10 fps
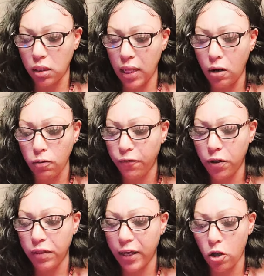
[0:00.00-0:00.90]
They don't feel
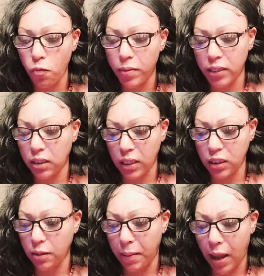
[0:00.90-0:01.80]
the helplessness,
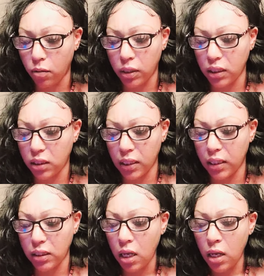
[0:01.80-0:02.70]
the powerlessness,